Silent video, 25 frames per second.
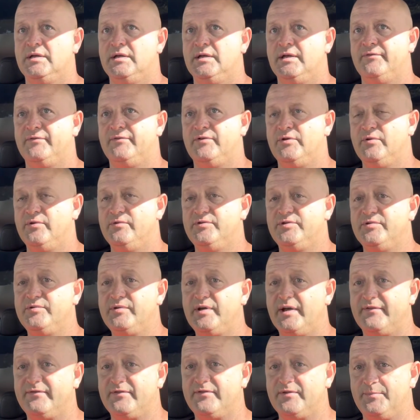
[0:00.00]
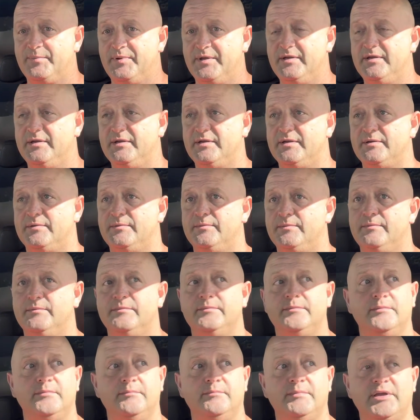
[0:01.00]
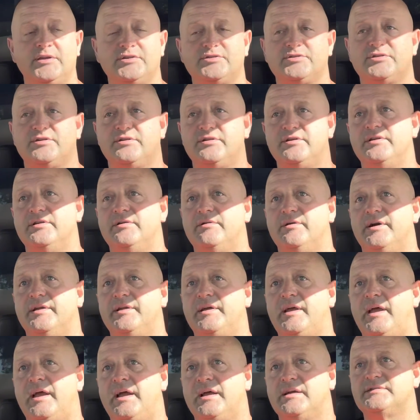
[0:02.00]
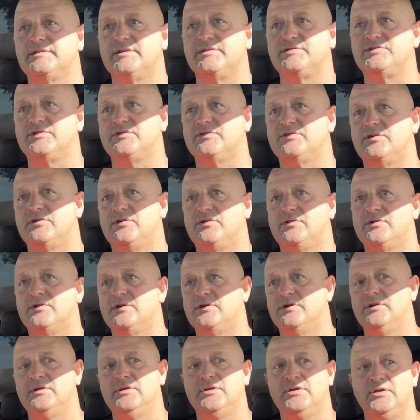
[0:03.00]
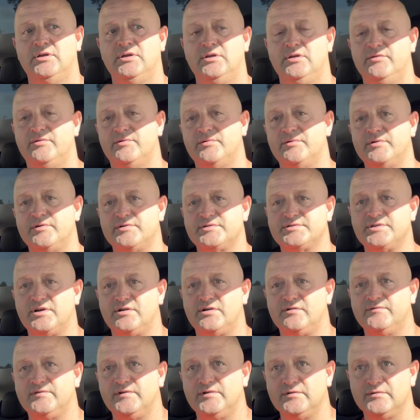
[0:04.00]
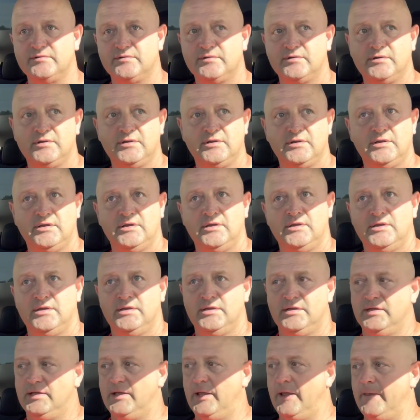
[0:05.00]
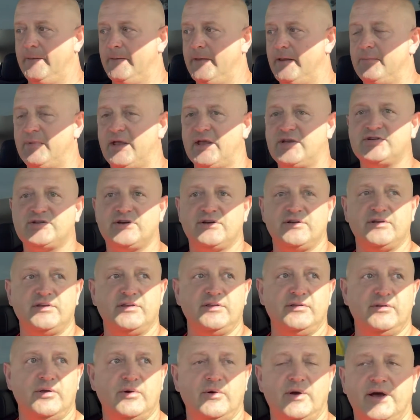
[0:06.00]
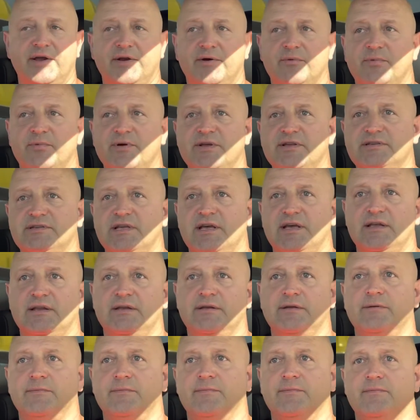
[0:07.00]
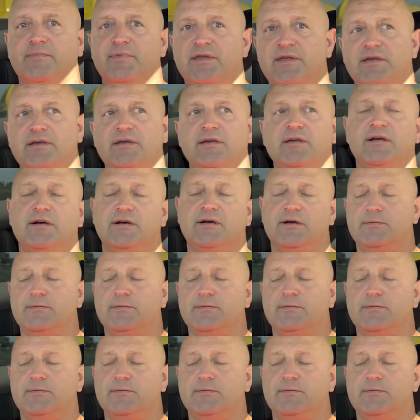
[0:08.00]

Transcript: if you do have the PIN, make sure you know how to access your car through your cell phone, and then make sure you know how to reset the